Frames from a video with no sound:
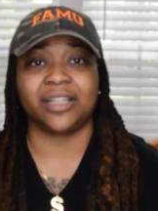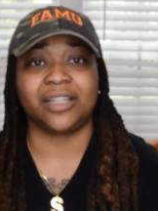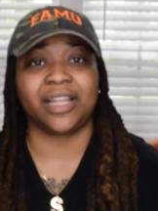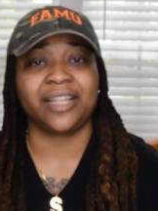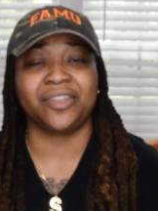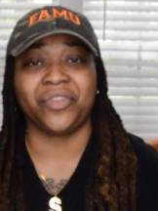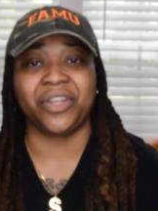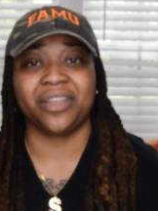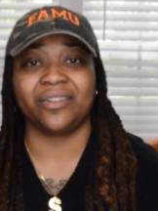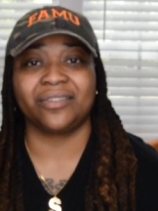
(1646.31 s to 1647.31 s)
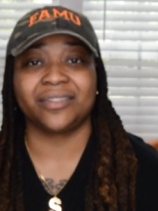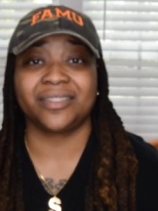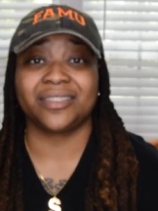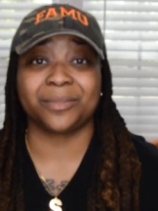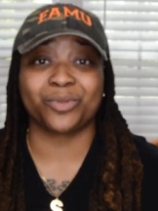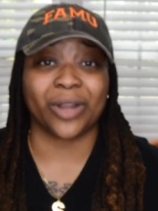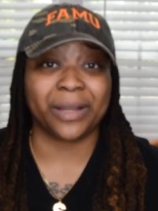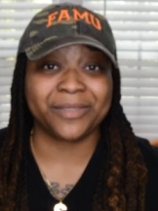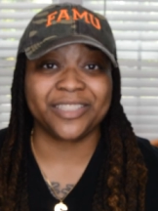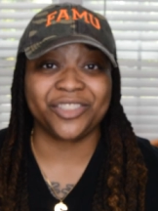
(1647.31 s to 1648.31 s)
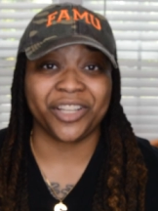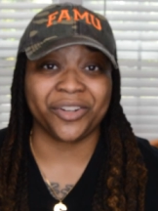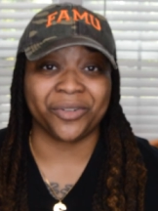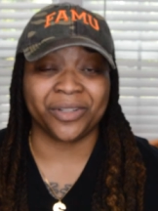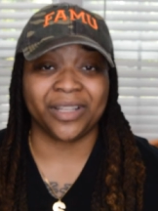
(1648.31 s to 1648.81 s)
like the video, subscribe to the channel.